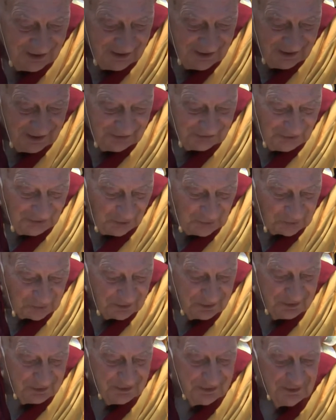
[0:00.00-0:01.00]
So,
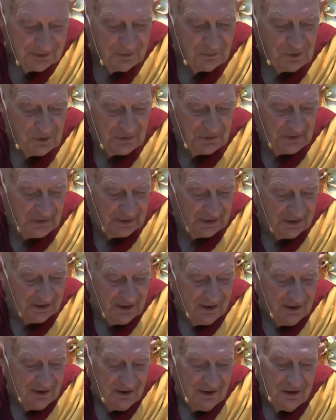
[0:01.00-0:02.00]
we think,
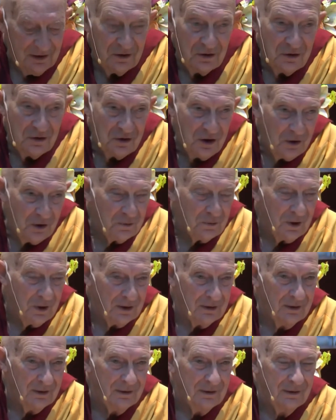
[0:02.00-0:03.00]
no
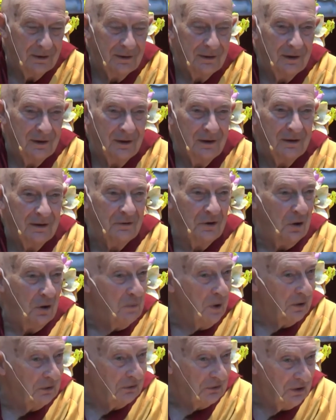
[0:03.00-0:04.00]
one, not
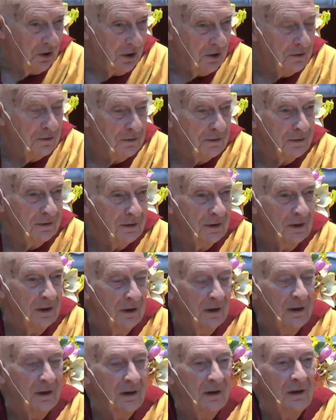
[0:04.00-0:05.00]
myself,
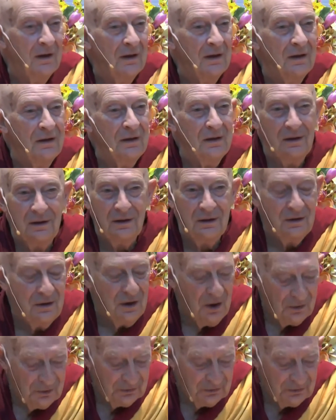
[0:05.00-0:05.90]
no